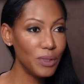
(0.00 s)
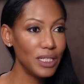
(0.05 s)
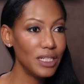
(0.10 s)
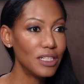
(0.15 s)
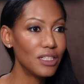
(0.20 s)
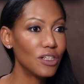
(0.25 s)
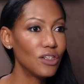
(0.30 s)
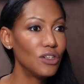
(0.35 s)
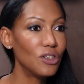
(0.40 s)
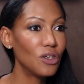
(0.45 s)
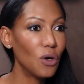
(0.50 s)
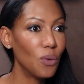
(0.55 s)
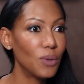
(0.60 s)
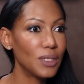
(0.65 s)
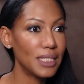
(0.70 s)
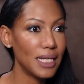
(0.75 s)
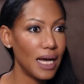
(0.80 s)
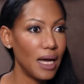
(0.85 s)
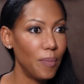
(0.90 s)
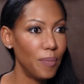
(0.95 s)
we need to know
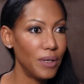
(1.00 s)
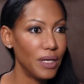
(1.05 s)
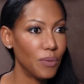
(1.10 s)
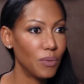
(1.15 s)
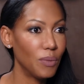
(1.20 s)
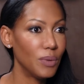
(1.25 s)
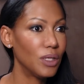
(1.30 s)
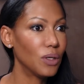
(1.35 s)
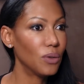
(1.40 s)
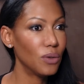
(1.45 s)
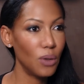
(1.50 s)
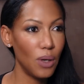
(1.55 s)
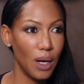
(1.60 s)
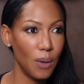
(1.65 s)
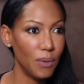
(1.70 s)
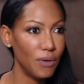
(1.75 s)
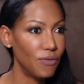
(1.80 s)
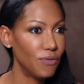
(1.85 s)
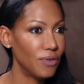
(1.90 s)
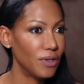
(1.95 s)
what's happening. When we don't know how
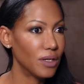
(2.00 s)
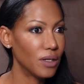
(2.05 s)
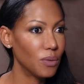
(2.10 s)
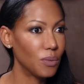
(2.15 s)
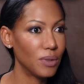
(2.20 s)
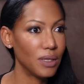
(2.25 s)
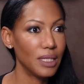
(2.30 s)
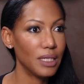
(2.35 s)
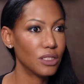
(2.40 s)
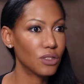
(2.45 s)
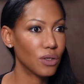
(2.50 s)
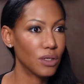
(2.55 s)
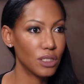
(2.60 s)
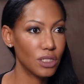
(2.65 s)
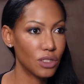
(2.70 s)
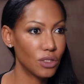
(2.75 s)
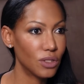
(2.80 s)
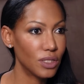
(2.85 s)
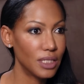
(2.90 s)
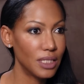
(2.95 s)
we feel when things are
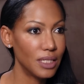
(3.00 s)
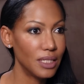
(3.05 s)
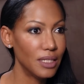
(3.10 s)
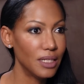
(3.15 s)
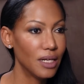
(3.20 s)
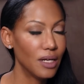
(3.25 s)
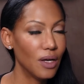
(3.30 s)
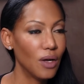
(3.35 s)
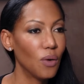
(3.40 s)
uncertain,